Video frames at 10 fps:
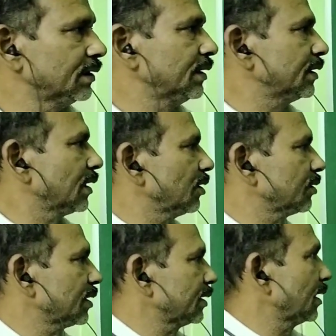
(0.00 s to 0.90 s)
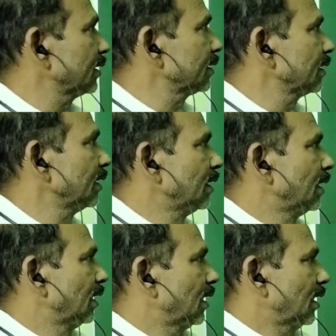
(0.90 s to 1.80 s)
These resonance structures
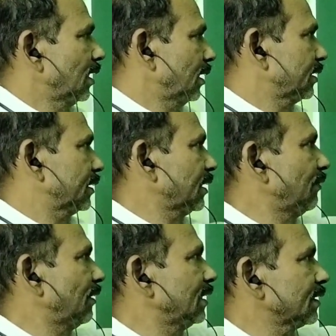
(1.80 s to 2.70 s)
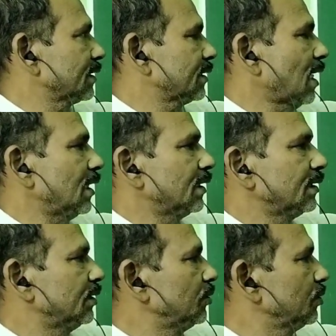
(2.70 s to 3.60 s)
stabilizes
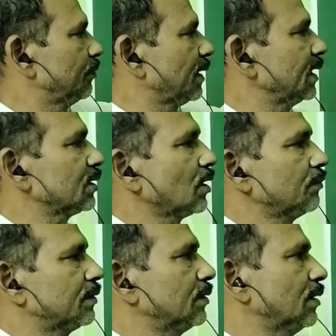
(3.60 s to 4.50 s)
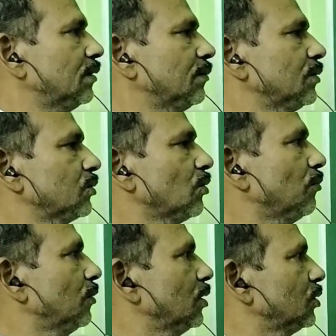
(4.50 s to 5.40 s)
due to the presence of
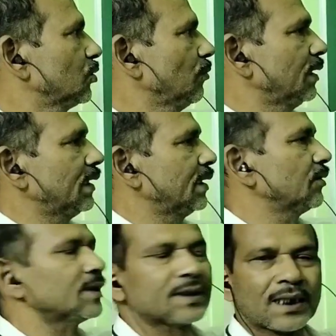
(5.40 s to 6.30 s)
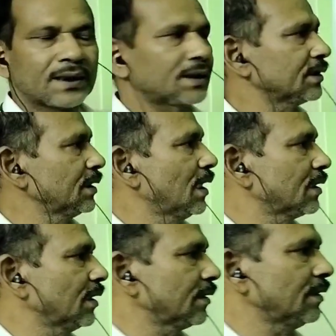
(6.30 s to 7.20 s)
so many resonance structures. They
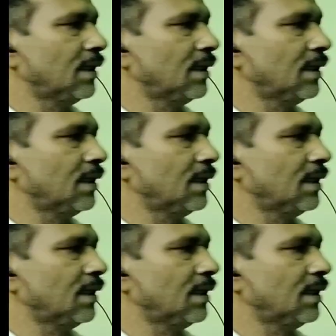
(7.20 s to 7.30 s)
have